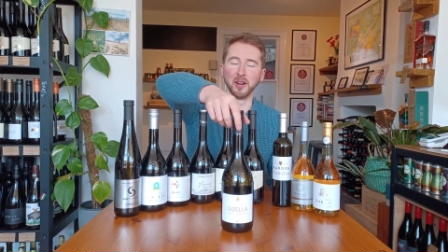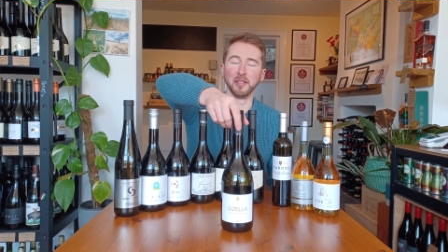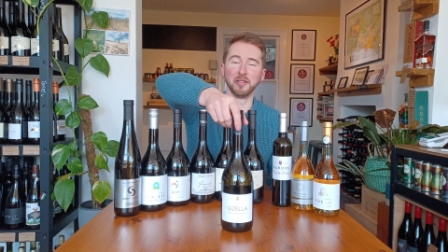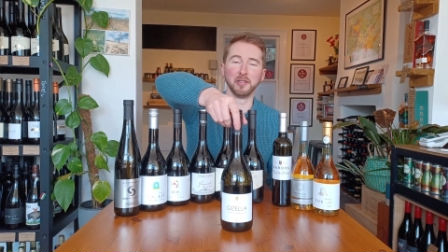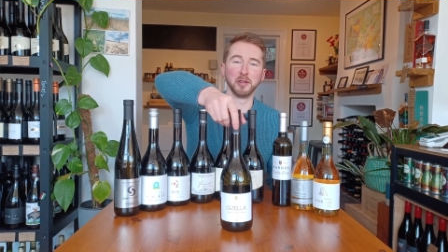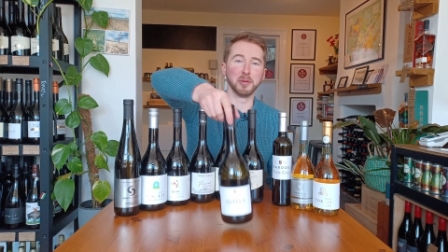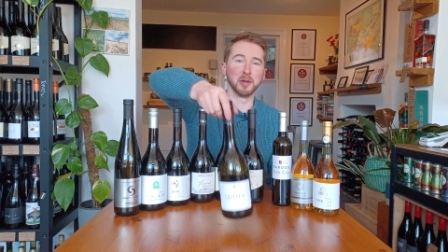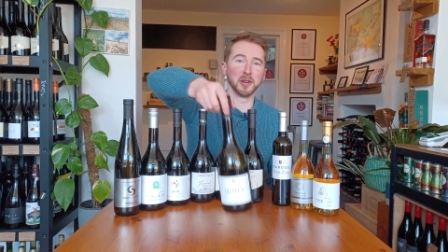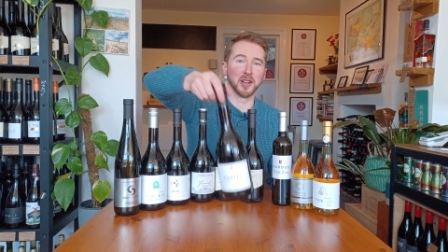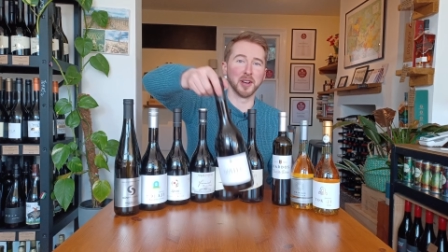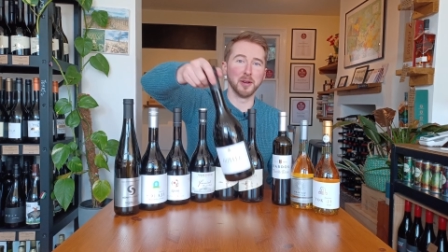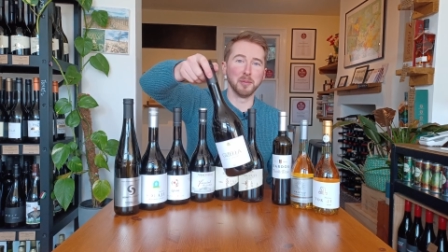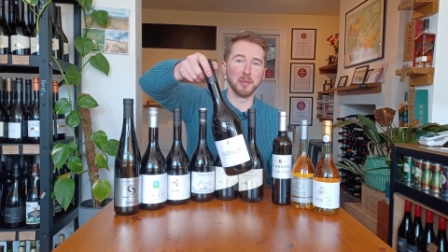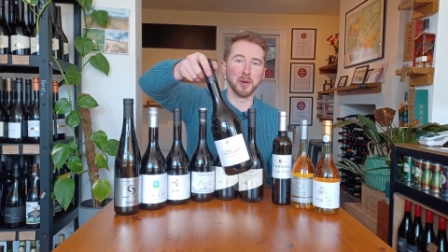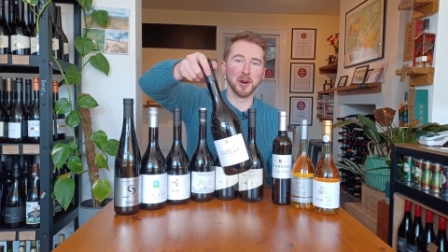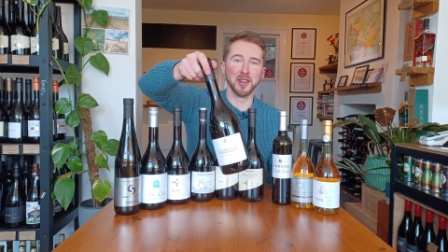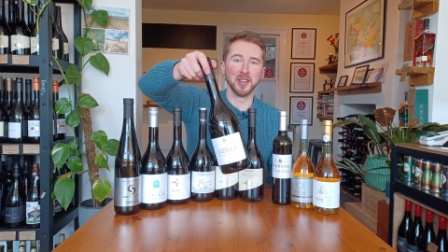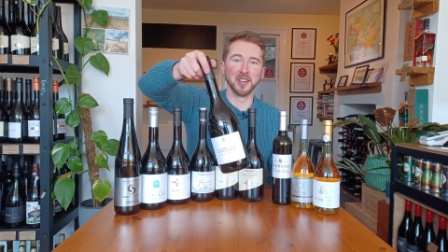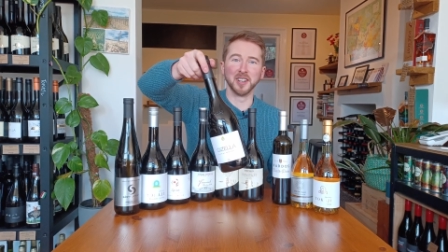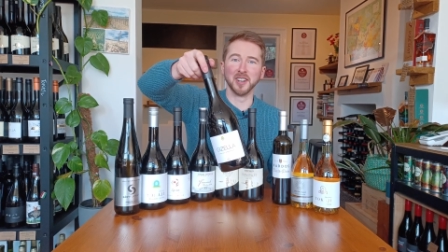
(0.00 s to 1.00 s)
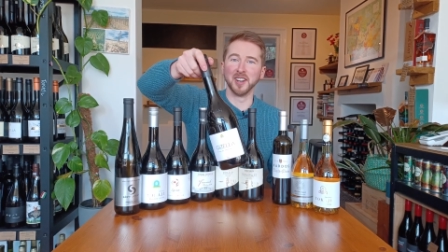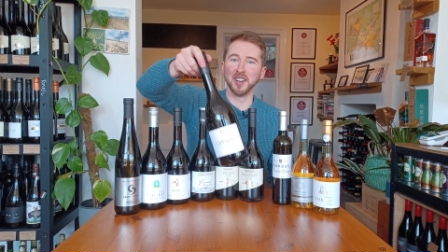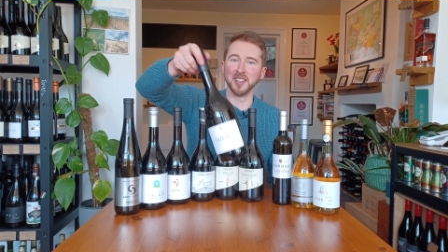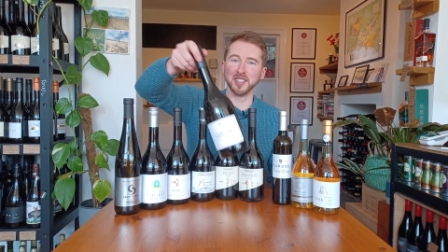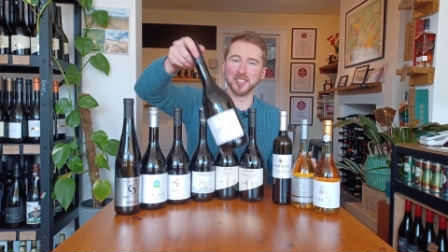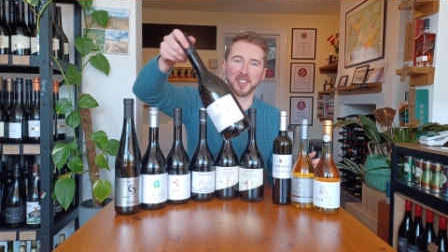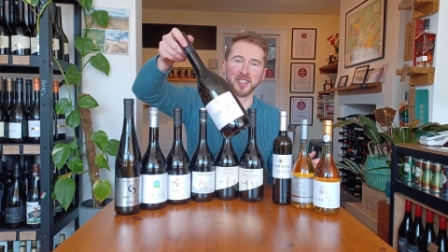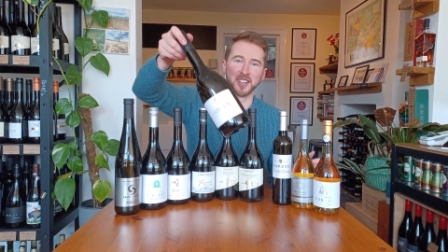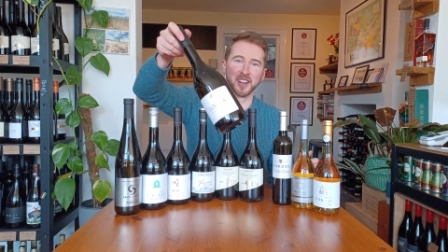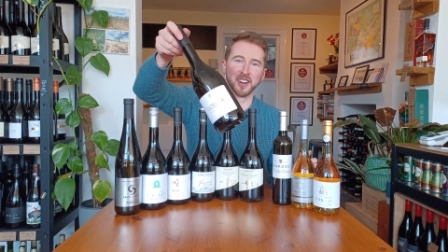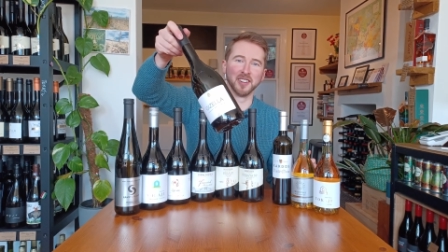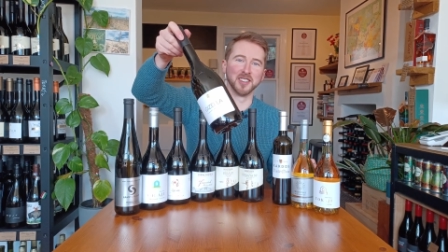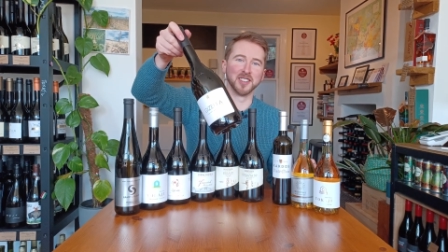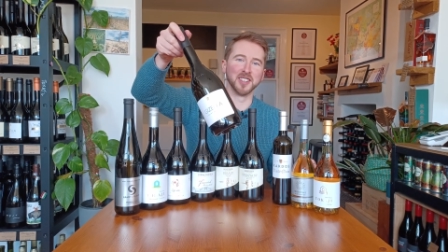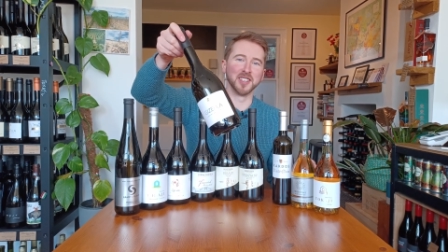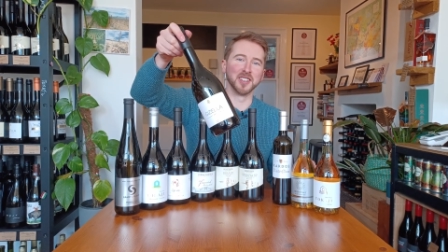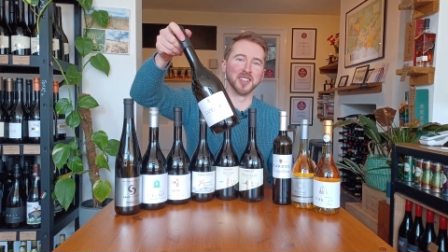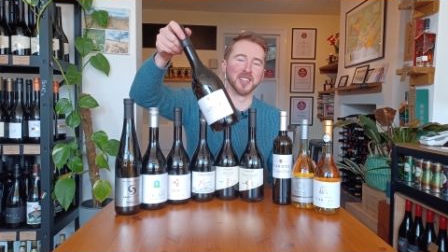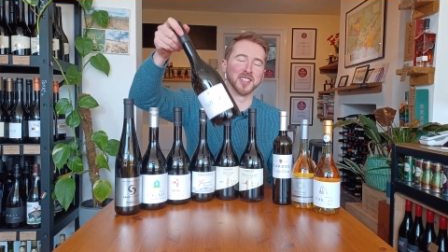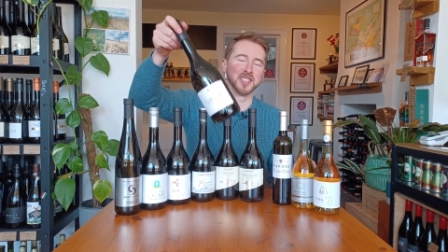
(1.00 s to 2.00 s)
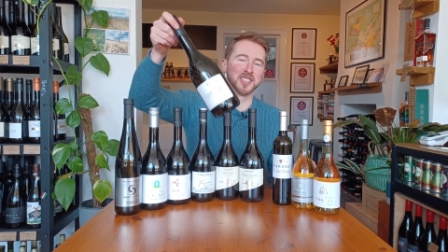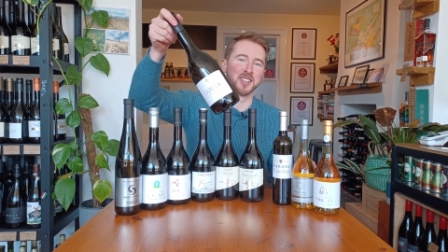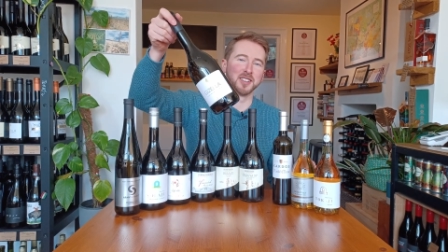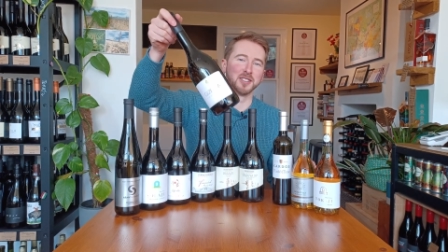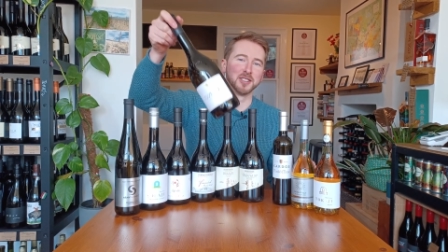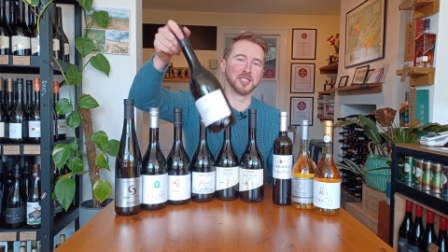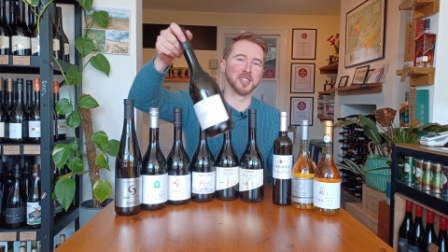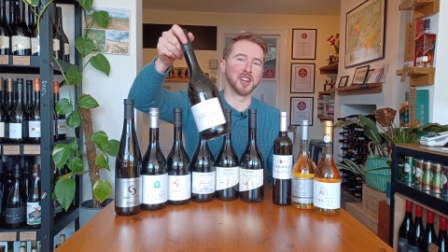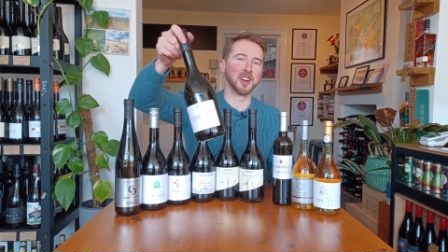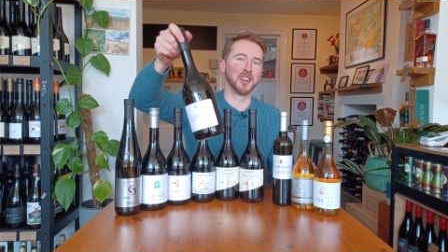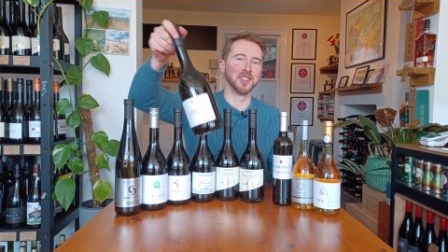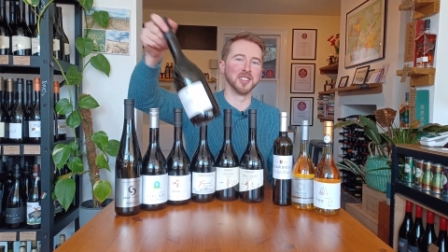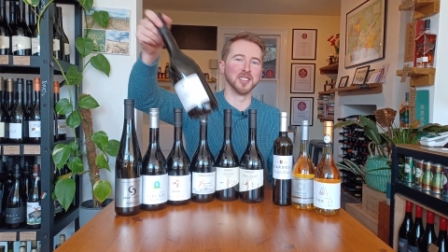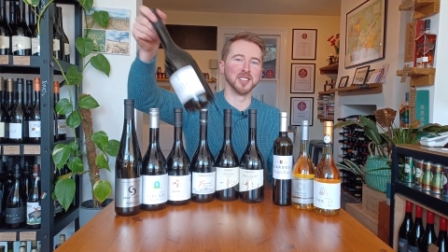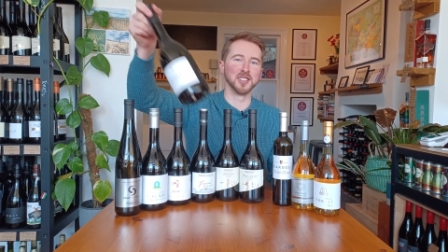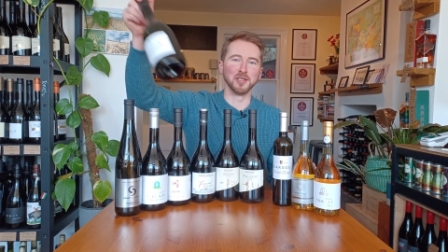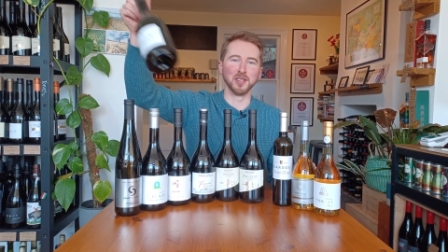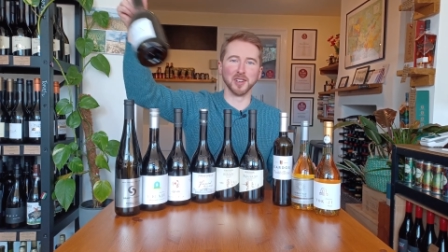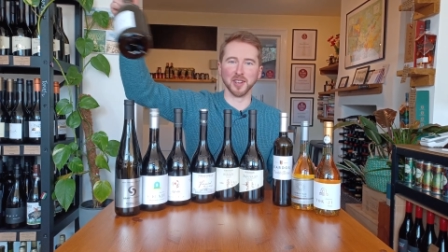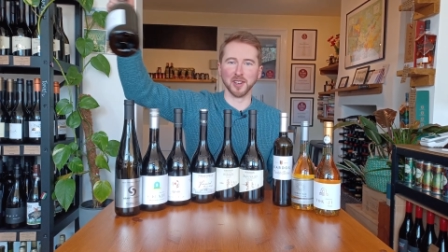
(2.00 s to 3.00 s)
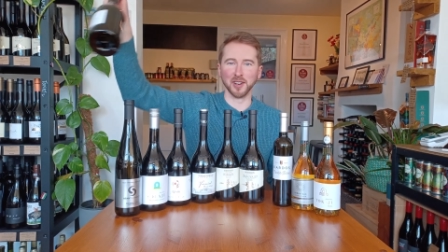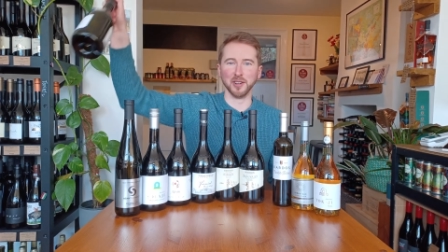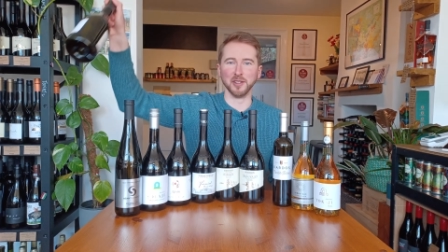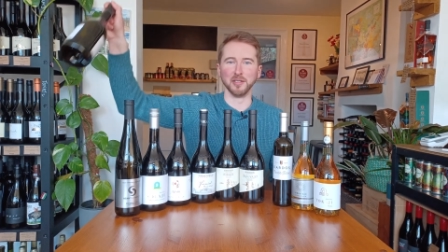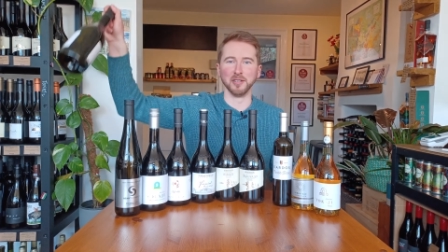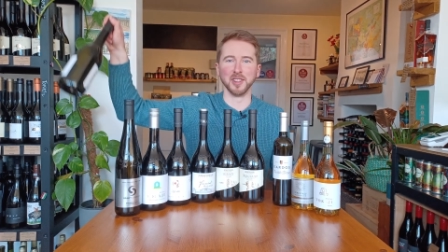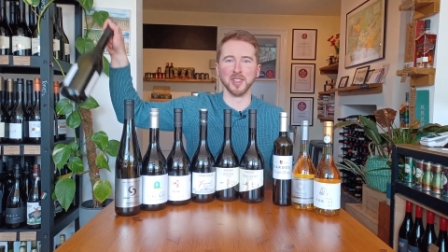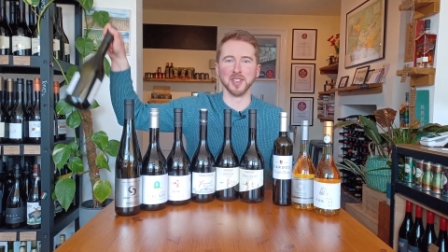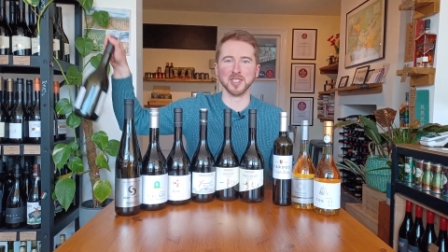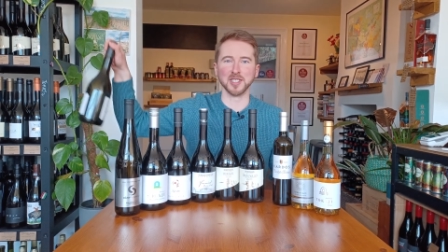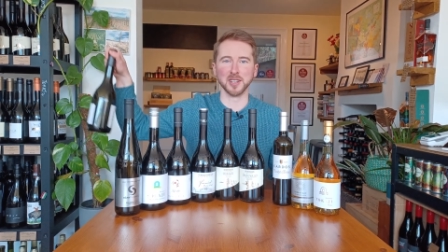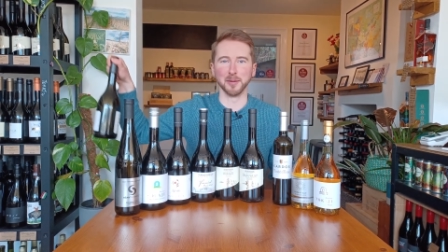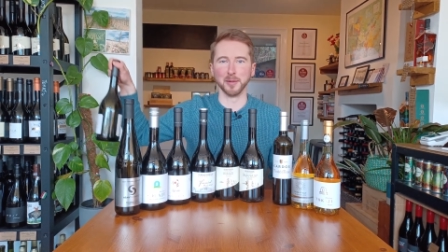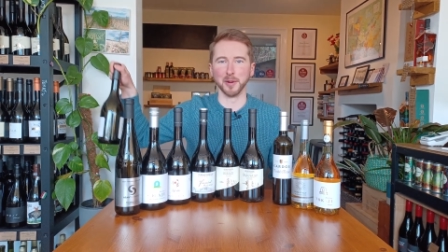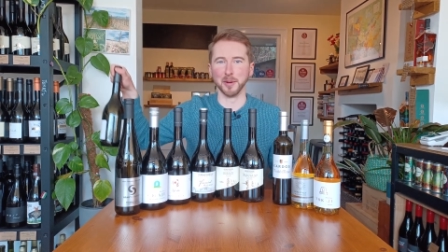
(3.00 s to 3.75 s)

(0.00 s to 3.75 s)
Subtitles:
If you put that on by the glass, I guarantee you're going to sell tons of it over the summer